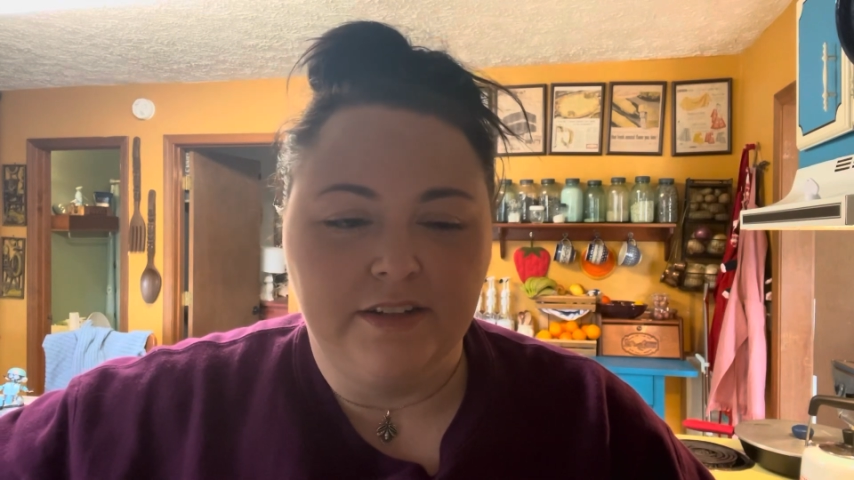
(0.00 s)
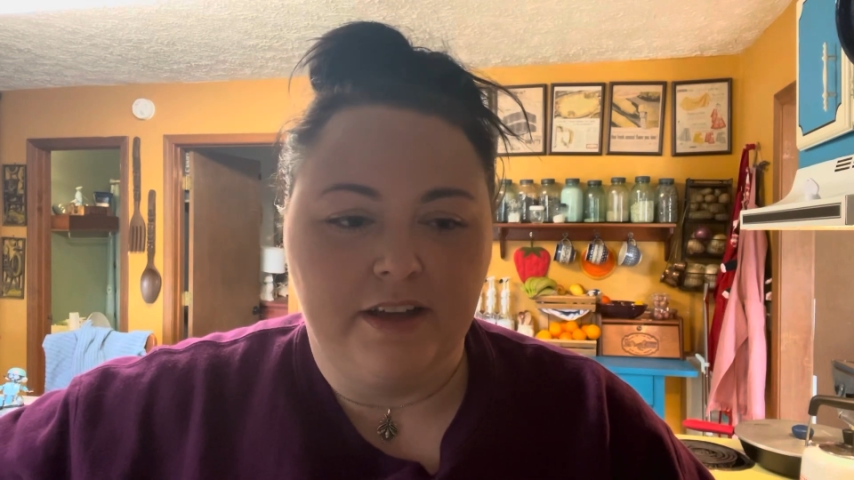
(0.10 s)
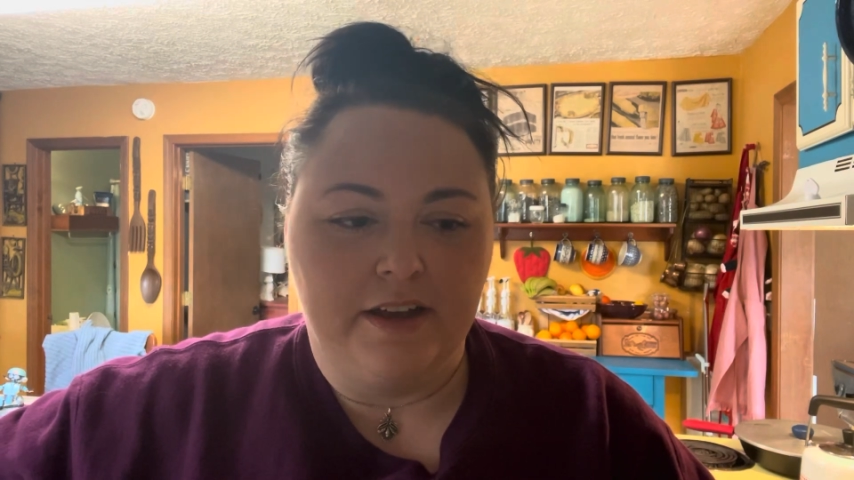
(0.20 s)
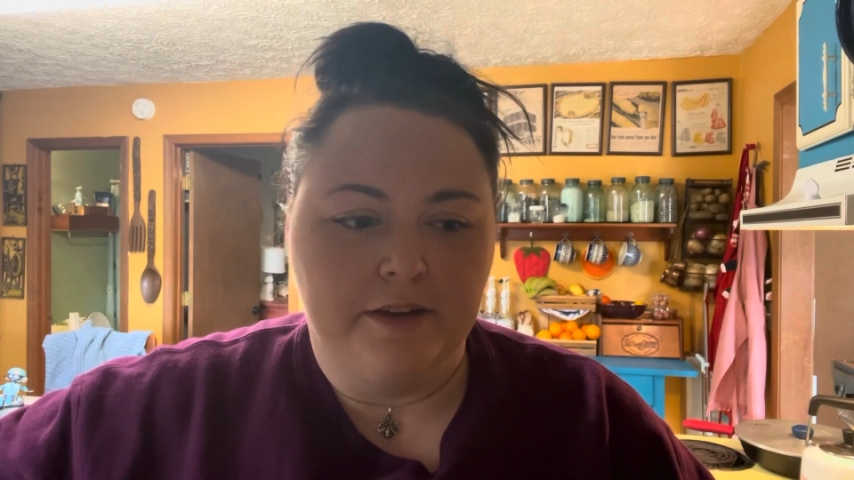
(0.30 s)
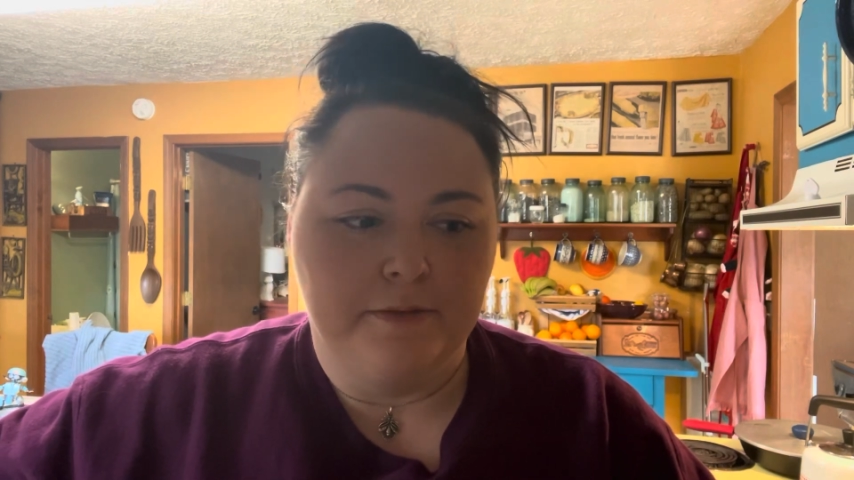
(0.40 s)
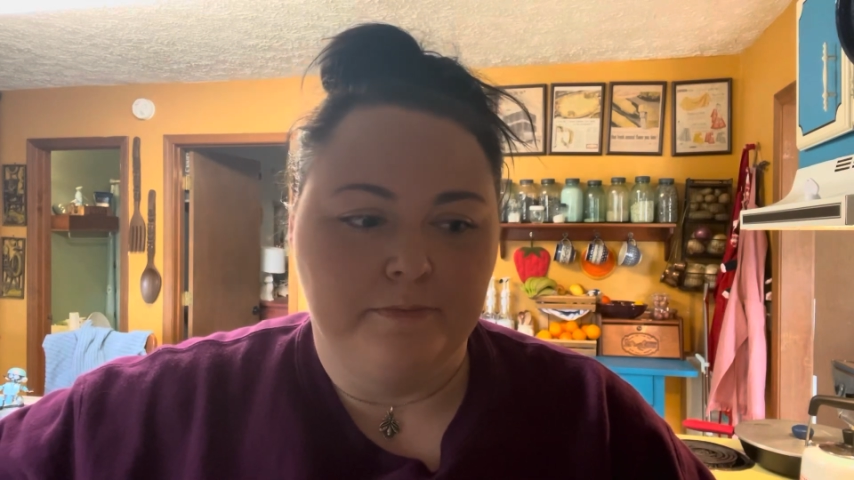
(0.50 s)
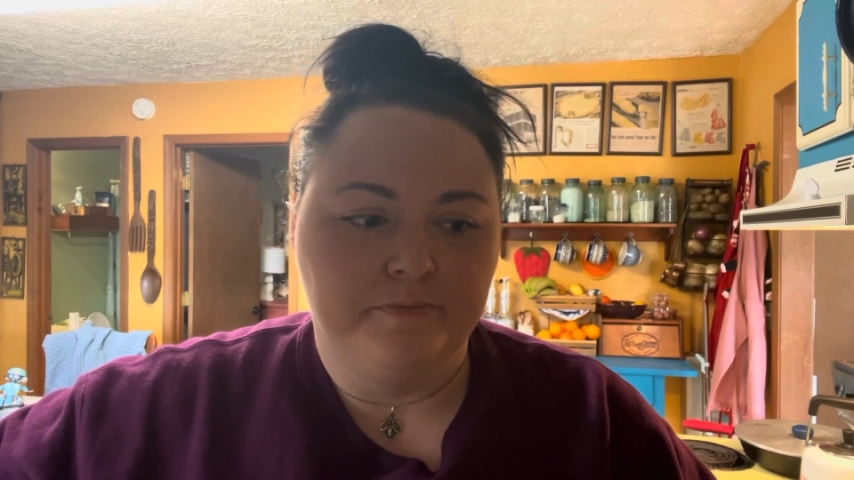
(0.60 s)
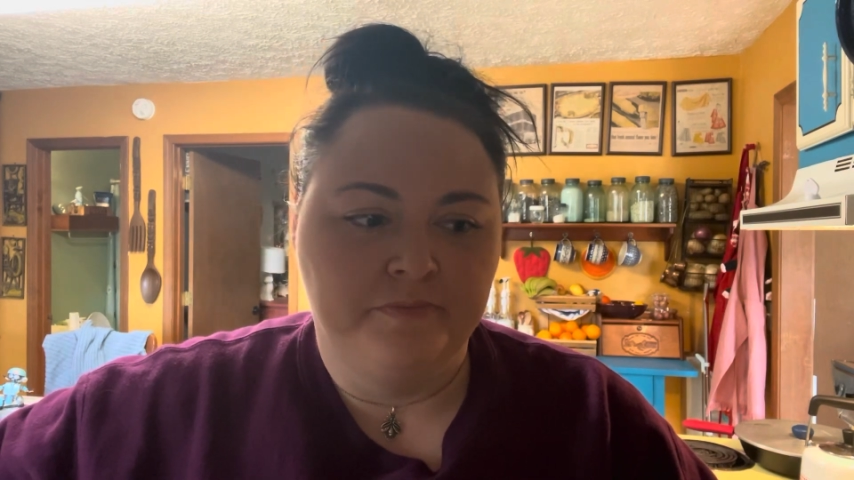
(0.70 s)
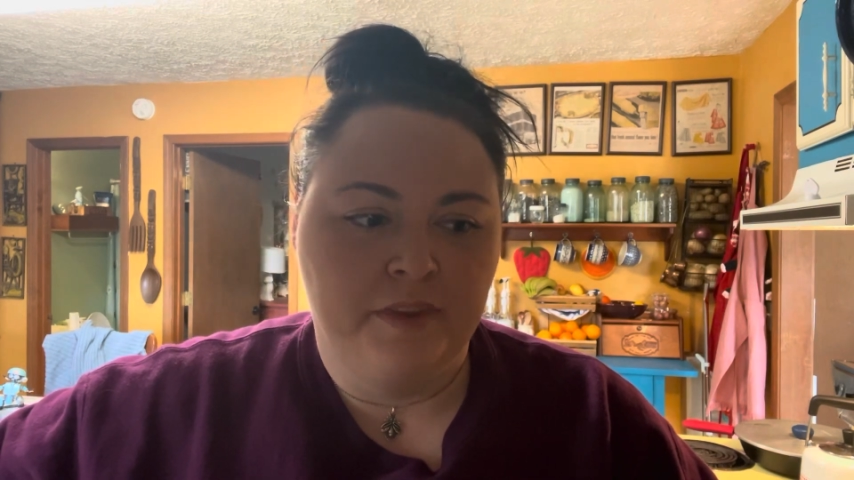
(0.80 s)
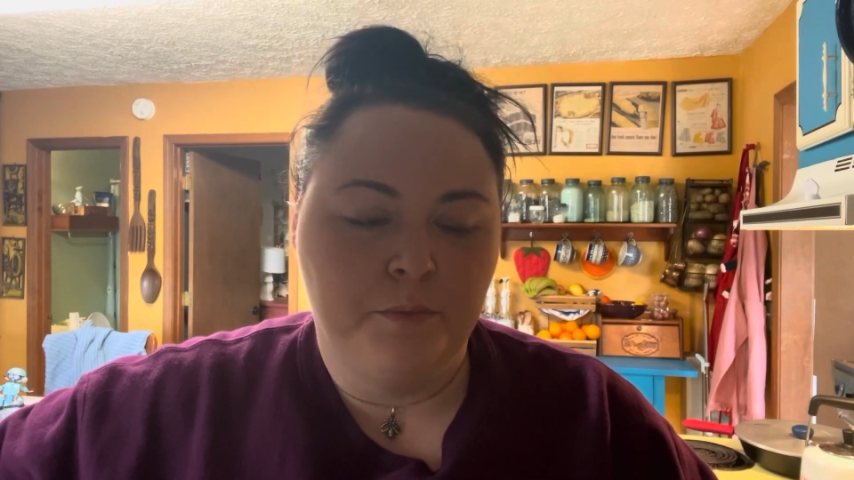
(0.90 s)
Um,
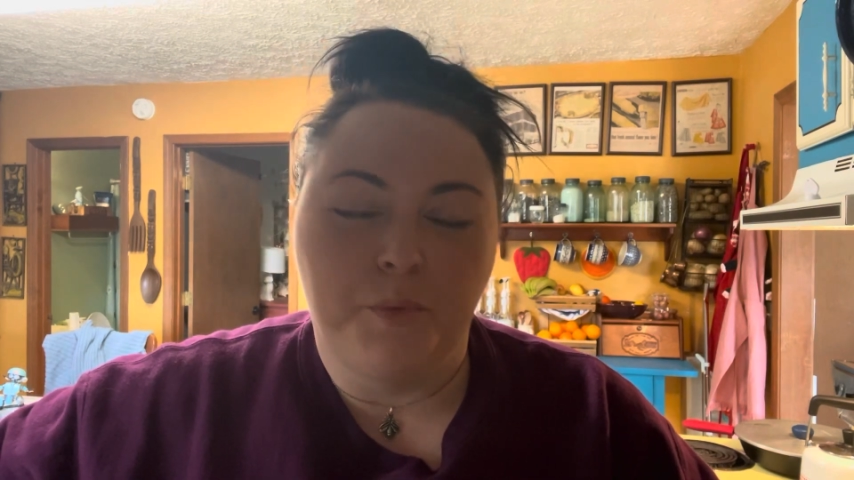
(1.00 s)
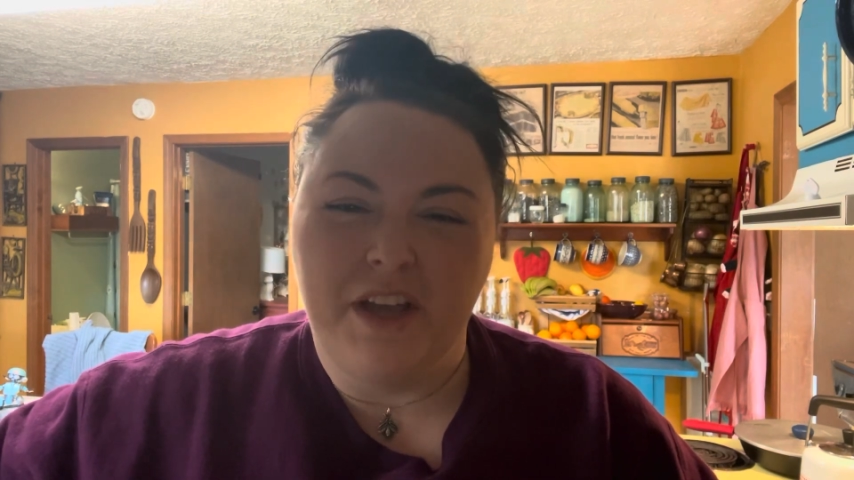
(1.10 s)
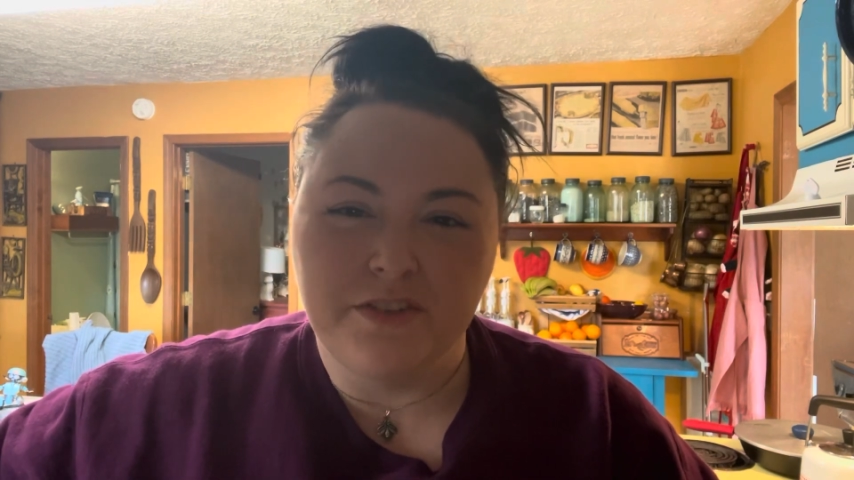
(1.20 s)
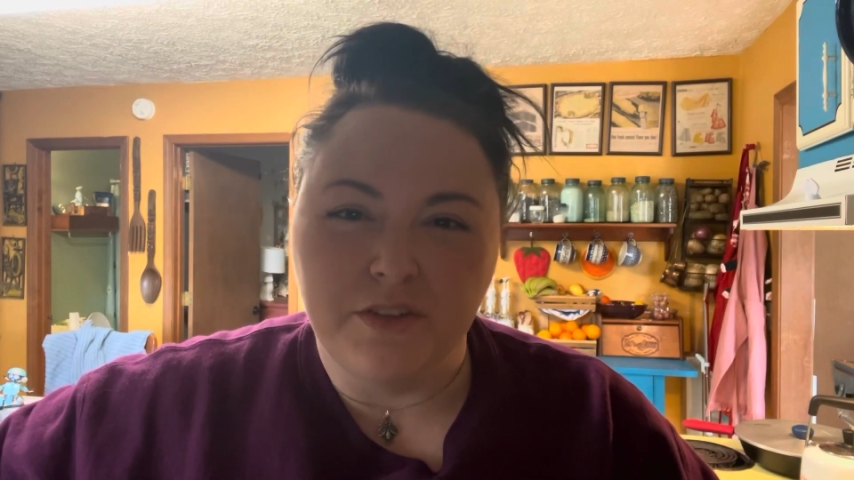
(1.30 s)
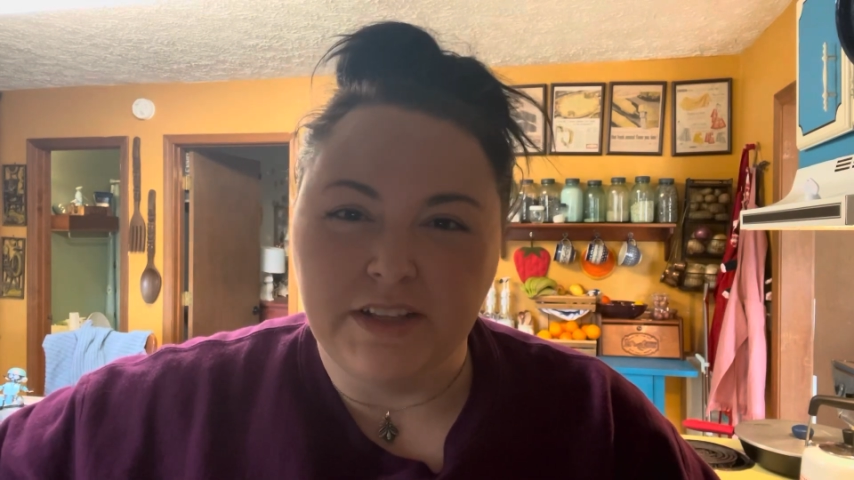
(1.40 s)
but we also